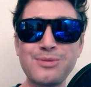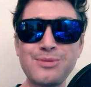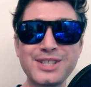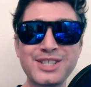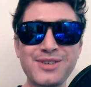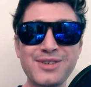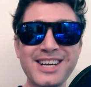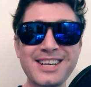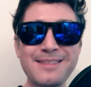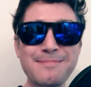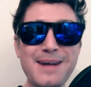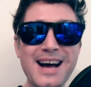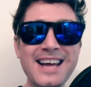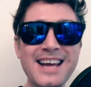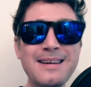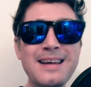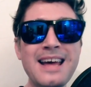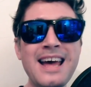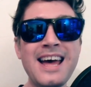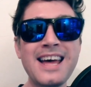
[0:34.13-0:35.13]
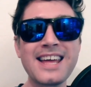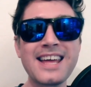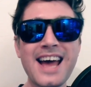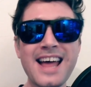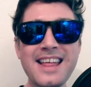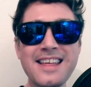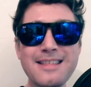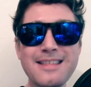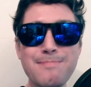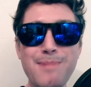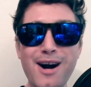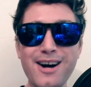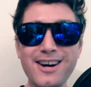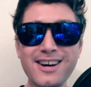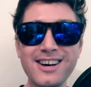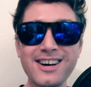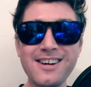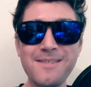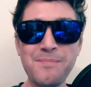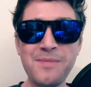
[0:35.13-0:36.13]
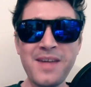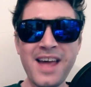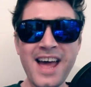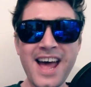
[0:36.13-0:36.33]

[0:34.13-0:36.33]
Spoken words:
was directed by Kenneth Barker